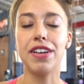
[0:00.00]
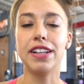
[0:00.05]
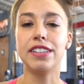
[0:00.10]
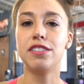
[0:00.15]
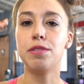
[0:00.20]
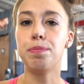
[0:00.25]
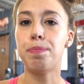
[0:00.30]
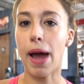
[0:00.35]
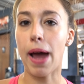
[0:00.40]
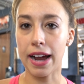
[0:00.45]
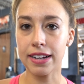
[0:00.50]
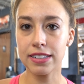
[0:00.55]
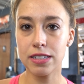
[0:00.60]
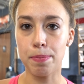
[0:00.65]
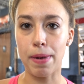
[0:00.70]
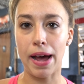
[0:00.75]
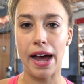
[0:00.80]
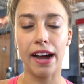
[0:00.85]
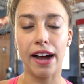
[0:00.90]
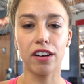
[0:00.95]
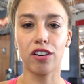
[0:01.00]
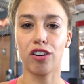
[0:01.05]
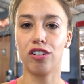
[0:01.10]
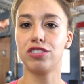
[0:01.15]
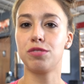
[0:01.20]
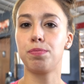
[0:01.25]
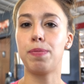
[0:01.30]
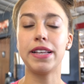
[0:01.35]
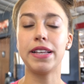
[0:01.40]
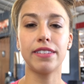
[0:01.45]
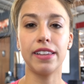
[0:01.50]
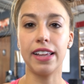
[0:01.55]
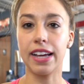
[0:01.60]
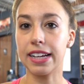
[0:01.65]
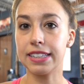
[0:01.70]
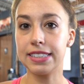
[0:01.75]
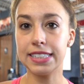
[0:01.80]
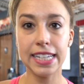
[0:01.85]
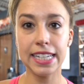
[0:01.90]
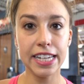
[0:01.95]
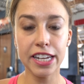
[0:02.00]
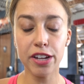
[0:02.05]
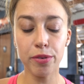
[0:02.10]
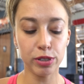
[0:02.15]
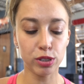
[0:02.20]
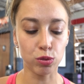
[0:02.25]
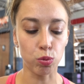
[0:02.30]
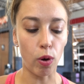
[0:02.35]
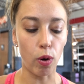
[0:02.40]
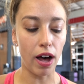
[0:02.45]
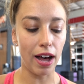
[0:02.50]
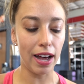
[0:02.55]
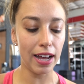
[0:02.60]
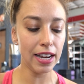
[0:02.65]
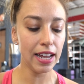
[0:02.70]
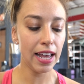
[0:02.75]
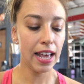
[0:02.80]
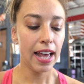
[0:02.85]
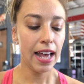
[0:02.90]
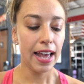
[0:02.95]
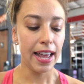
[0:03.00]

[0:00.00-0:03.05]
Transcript: it's back to back or it's basically a continuous WOD.